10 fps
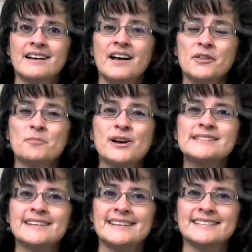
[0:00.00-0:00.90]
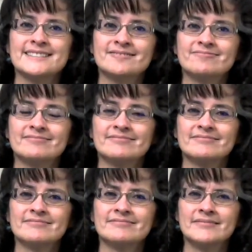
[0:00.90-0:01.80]
on the president.
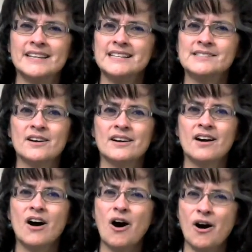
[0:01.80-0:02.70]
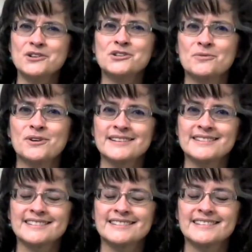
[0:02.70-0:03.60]
These are harsh
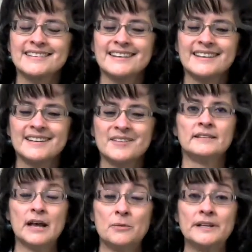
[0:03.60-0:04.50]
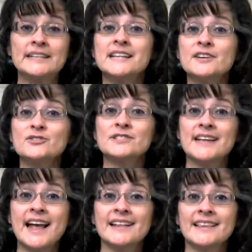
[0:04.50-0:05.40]
words. Now we need to
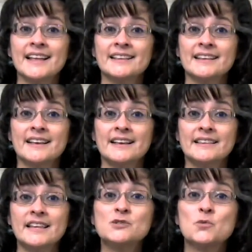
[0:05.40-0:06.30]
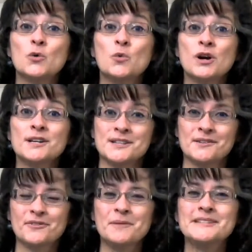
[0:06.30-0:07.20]
understand that these were words
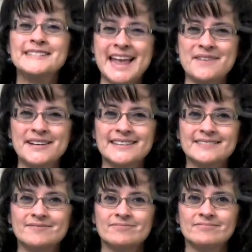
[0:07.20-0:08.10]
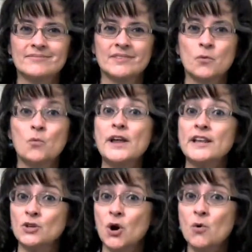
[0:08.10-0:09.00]
from David. We
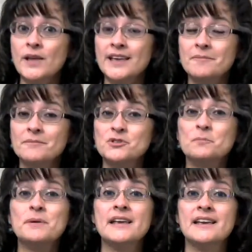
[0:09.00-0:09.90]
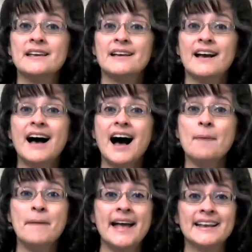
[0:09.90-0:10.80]
know him to be
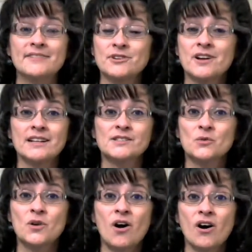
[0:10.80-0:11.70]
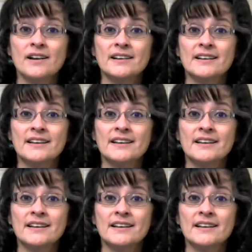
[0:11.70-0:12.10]
a man after God's own heart.